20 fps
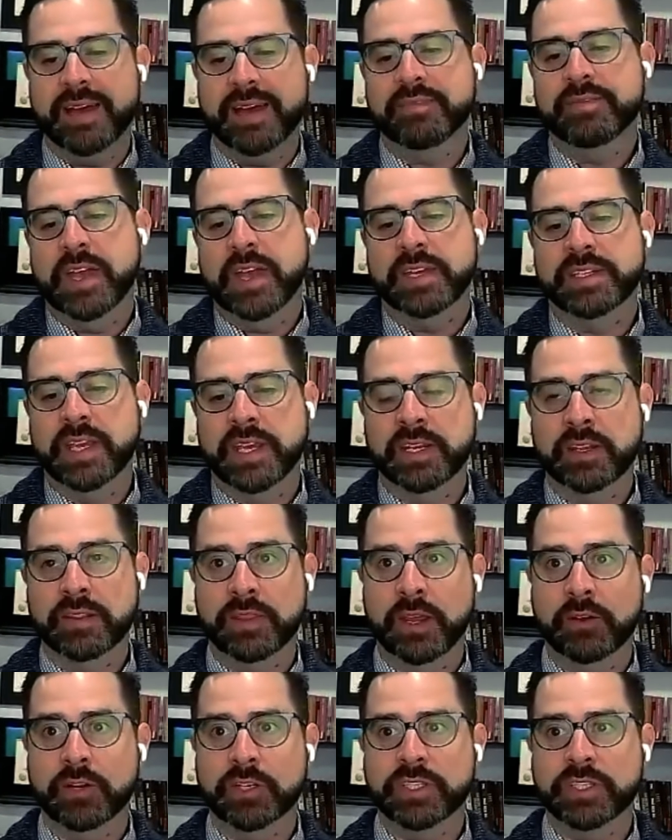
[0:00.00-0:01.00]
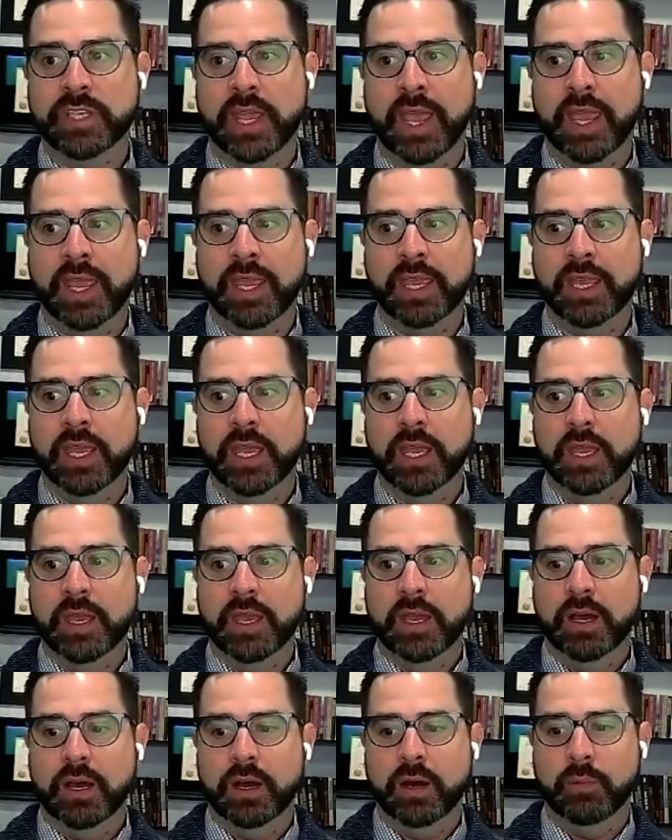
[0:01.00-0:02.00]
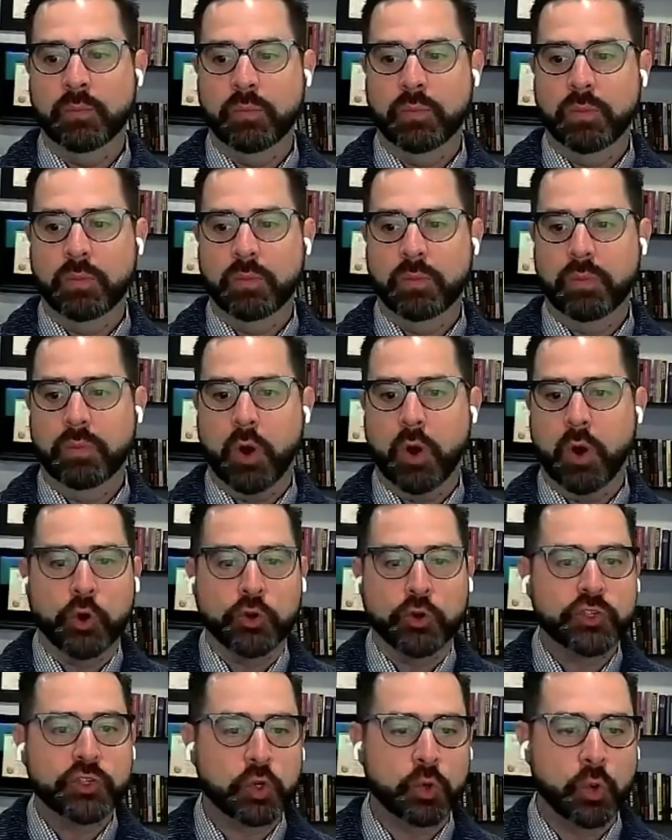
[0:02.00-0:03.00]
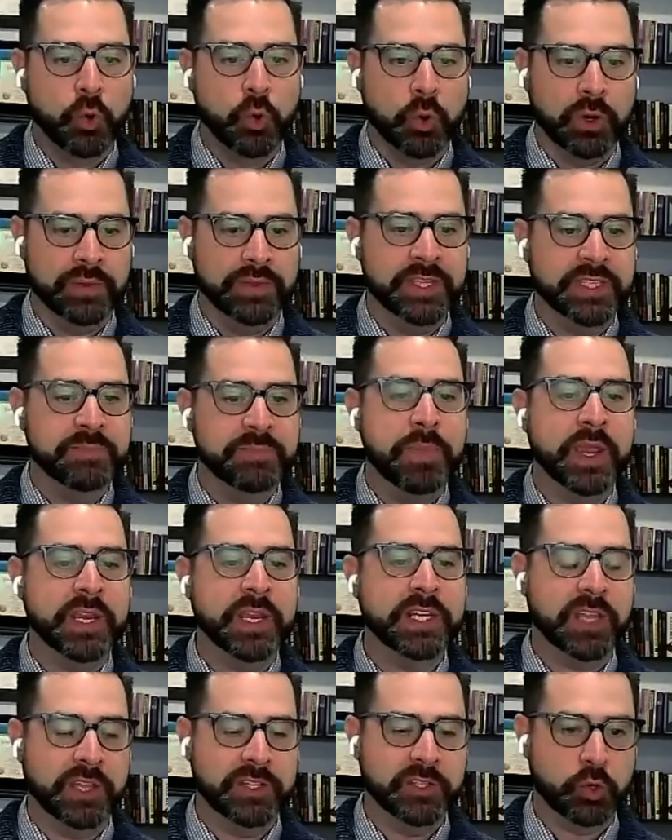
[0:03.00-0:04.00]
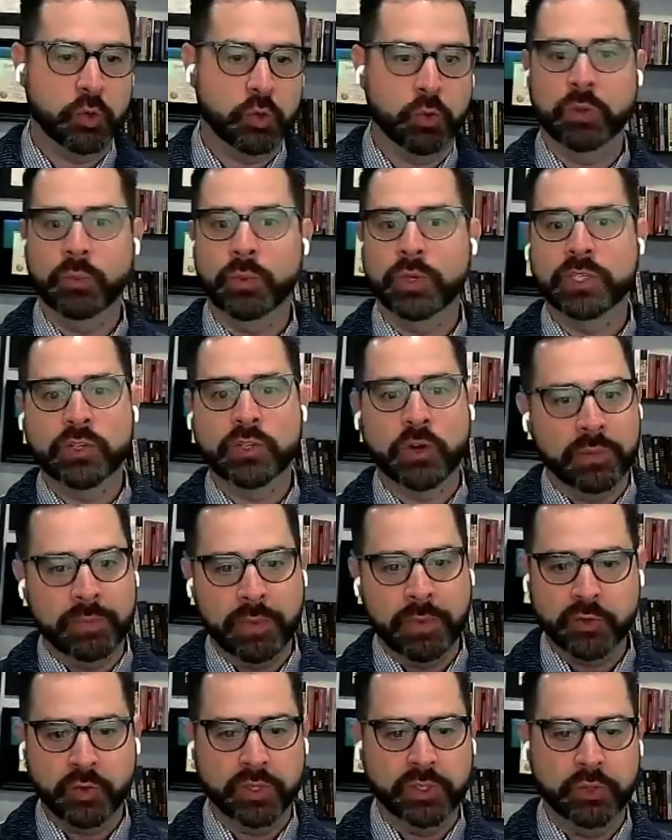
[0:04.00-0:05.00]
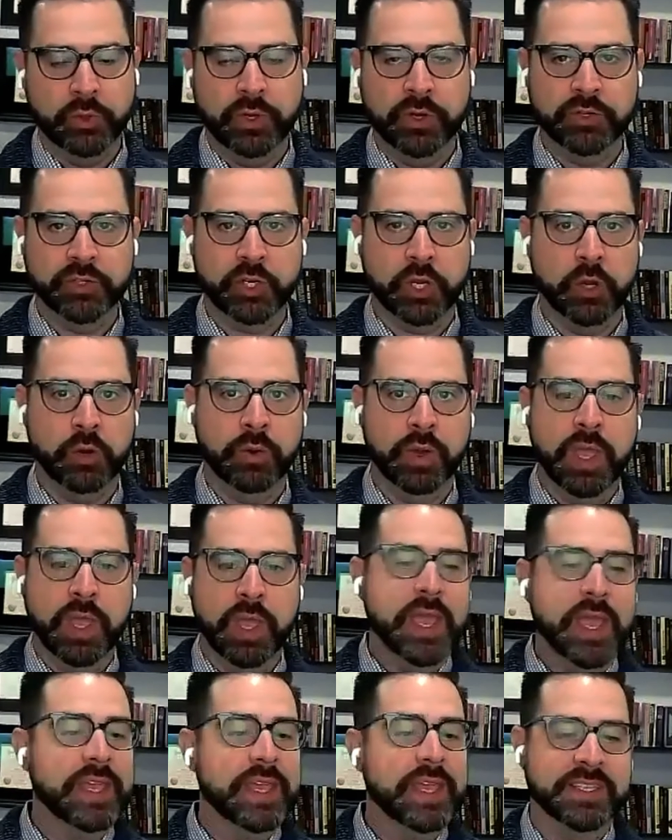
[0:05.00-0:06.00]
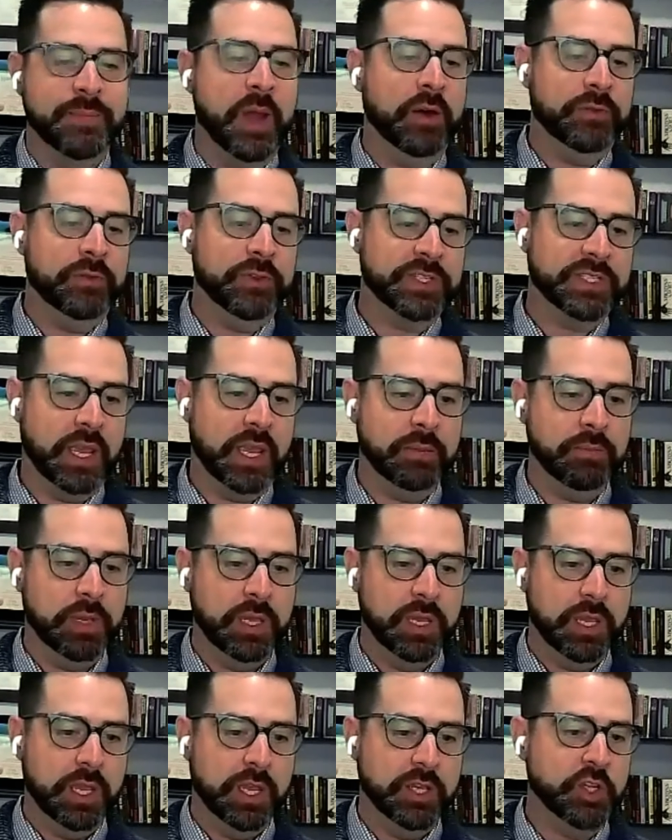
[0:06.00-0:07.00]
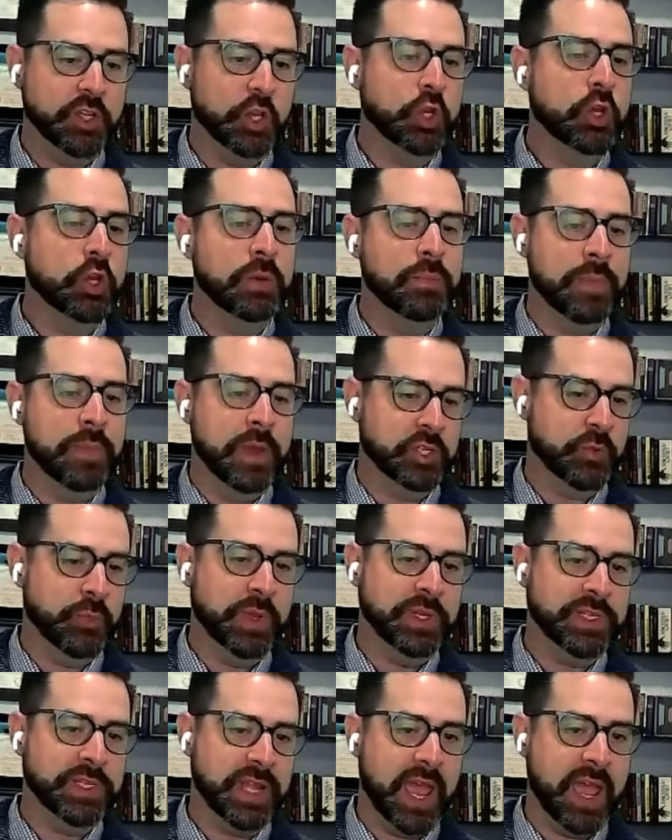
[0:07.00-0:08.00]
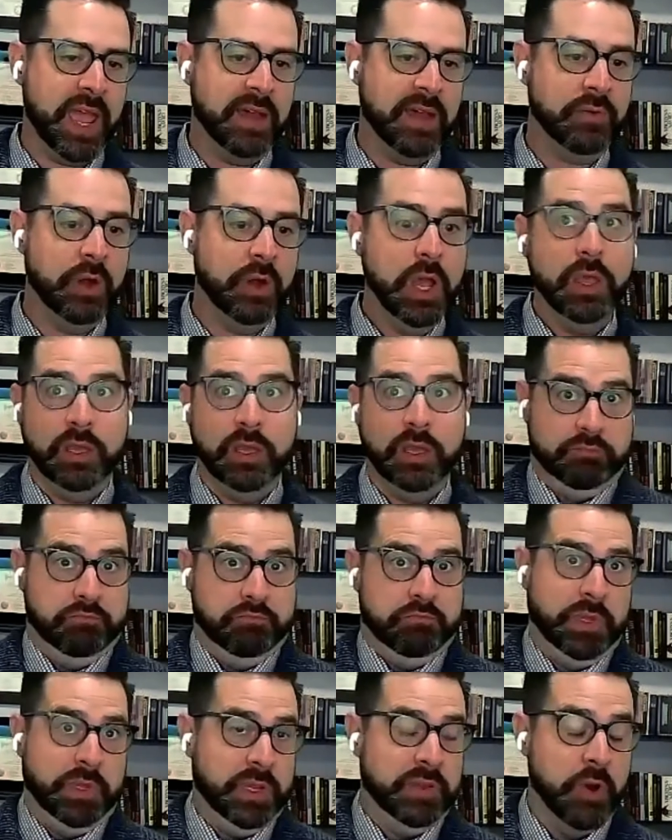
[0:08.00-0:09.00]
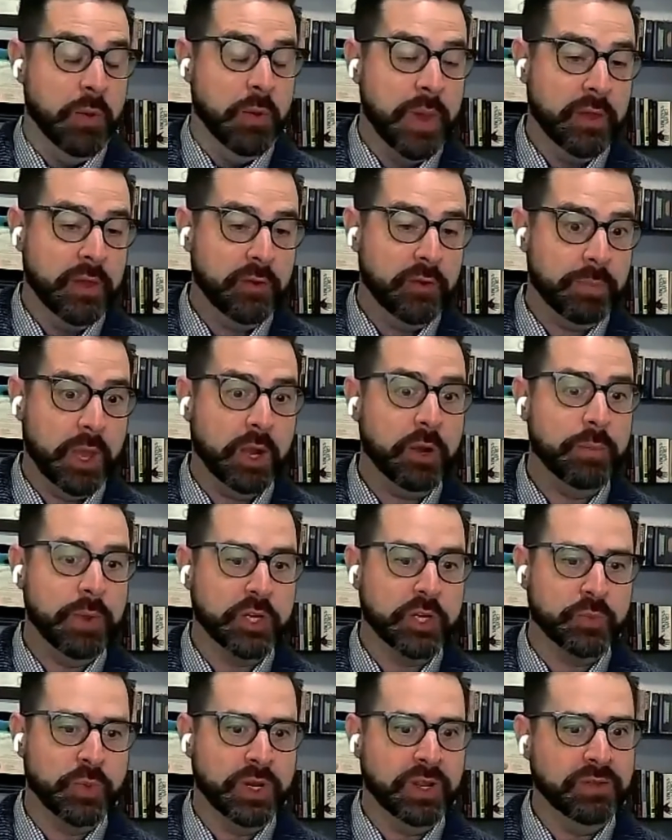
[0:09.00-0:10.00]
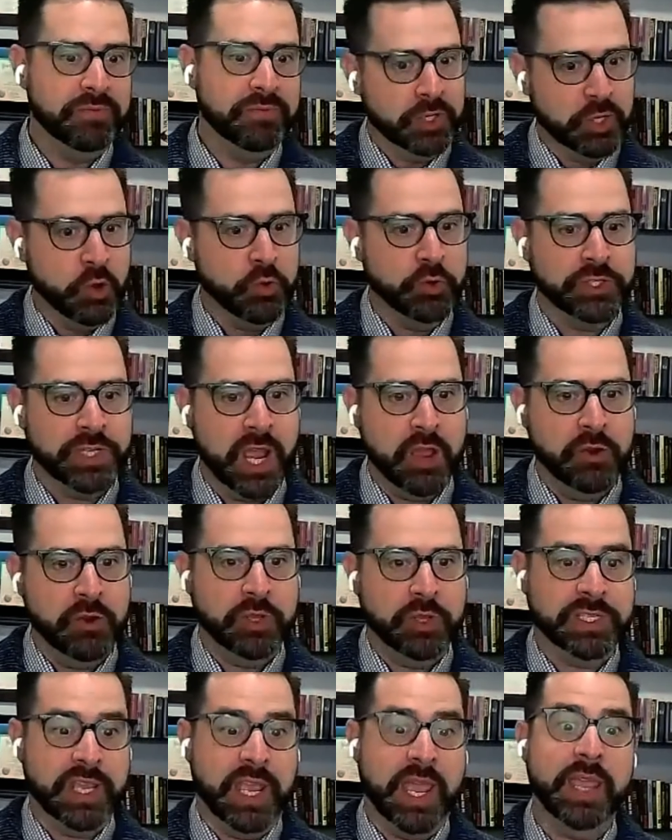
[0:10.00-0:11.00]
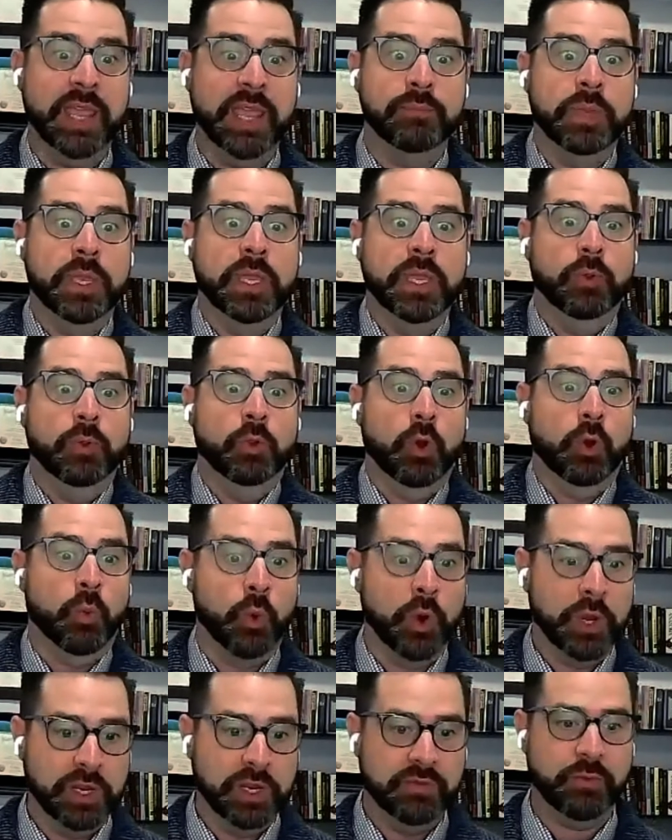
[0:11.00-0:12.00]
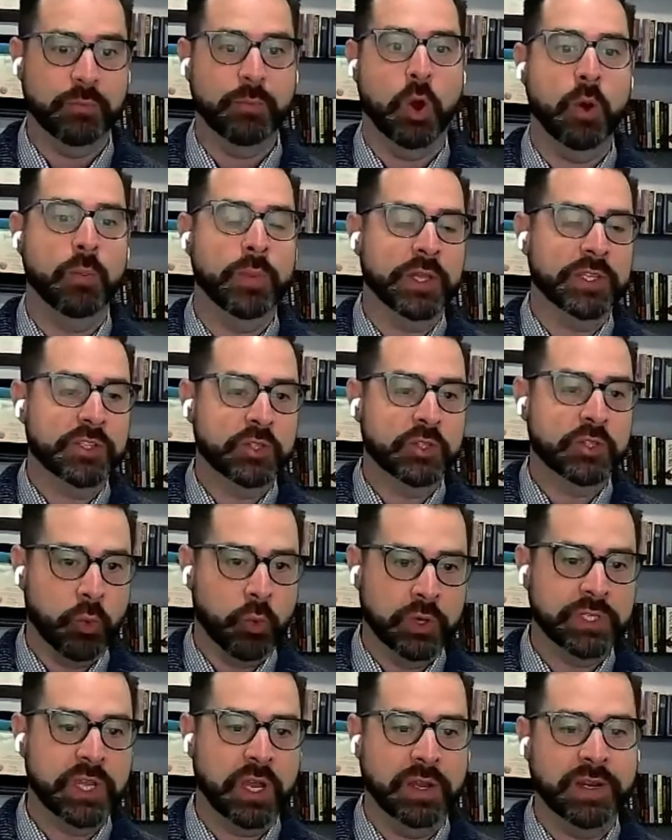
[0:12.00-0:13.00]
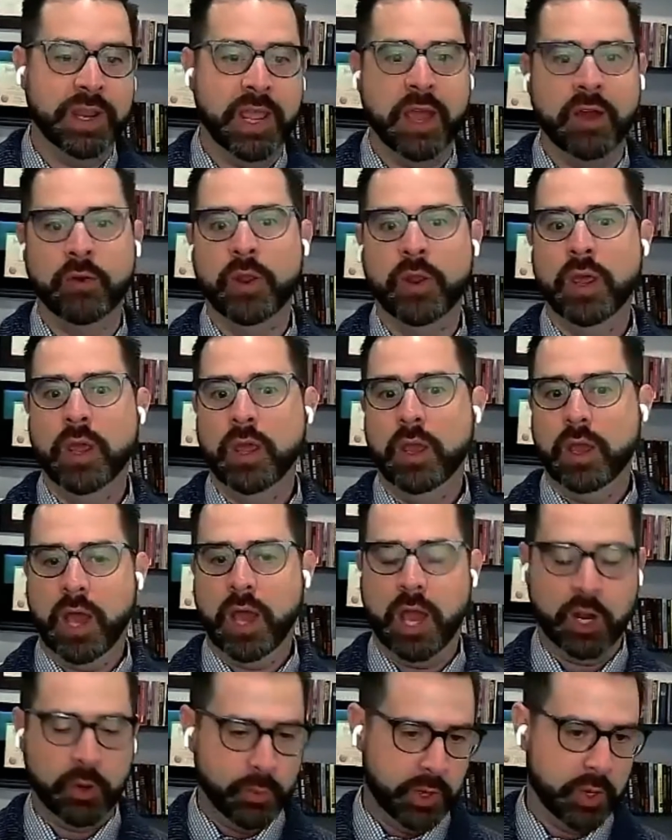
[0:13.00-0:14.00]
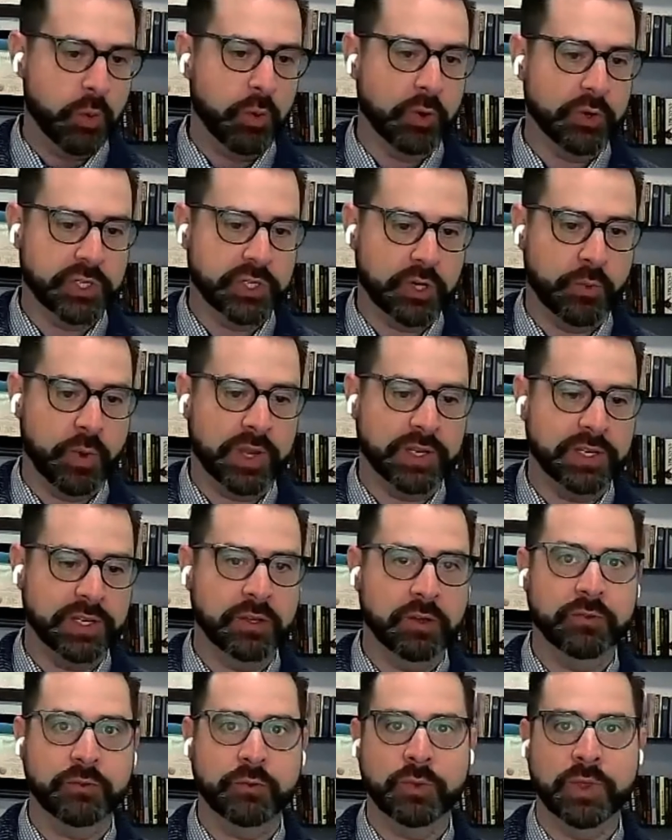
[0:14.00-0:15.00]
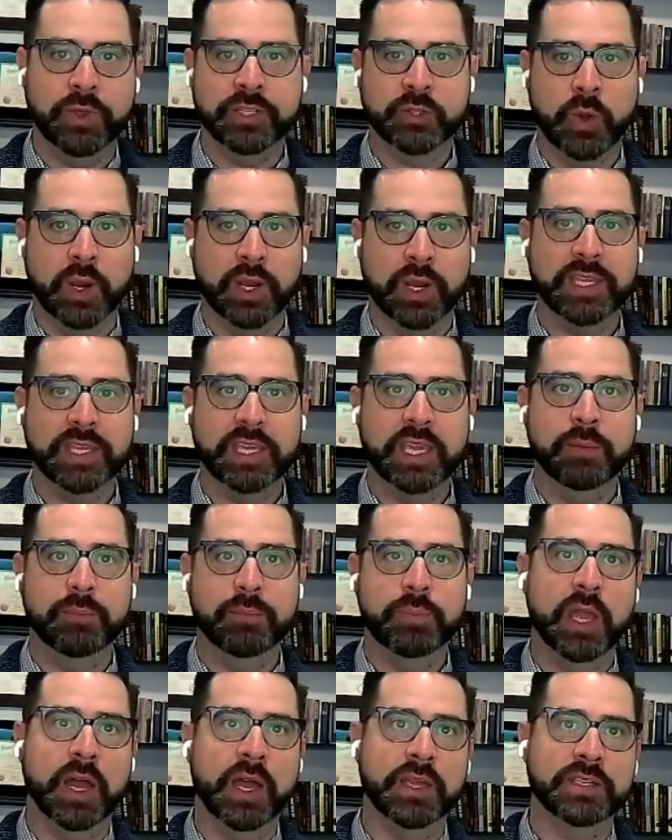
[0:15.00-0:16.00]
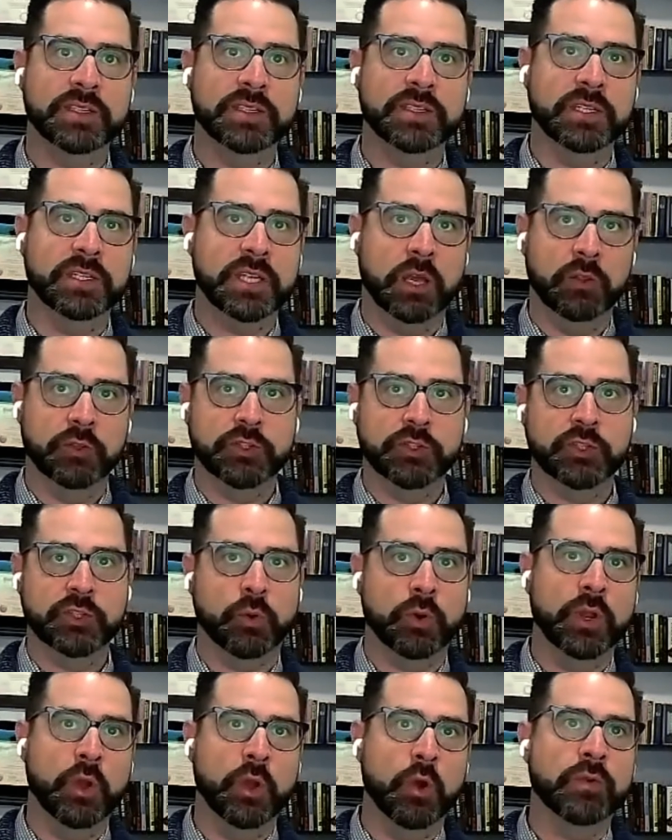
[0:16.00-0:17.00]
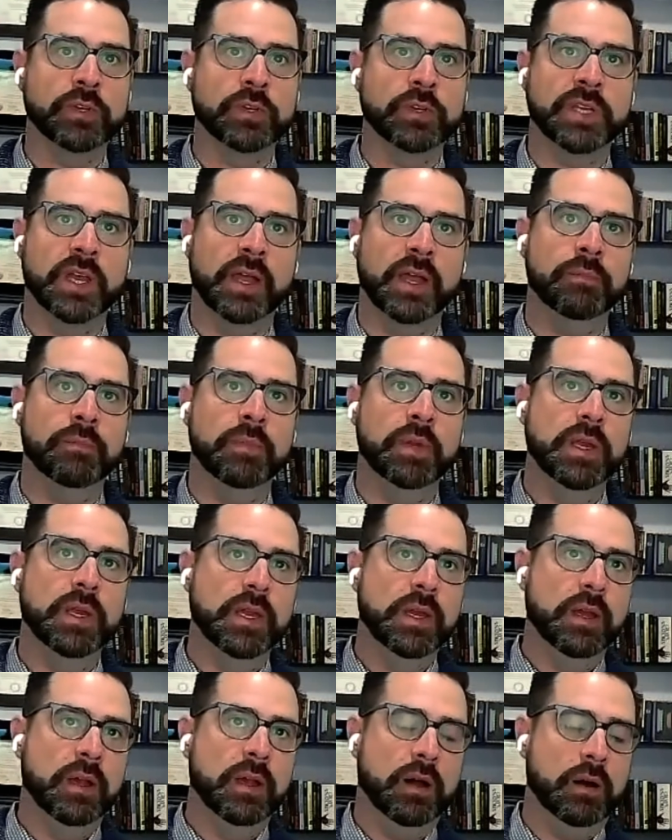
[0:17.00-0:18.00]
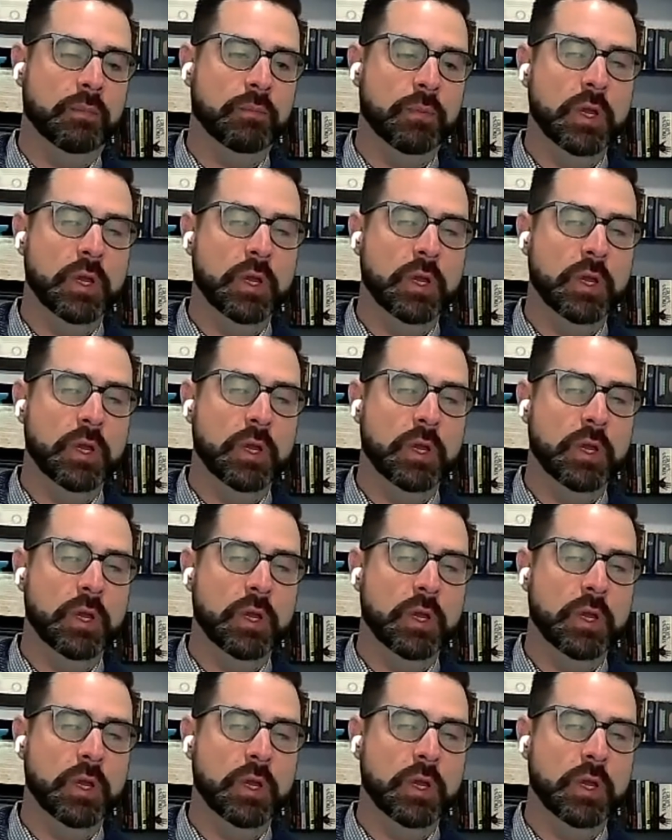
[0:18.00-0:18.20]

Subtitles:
But to have that data there to say, hey, our score, this baseline score that we started measuring 2 years ago is about the same, is a good measurement to have. It's even a better measurement. If it goes down, you can say, hey, people are working from home, that score's gone down. How do we course correct and go through that? So I like KPIs that tell a story over time.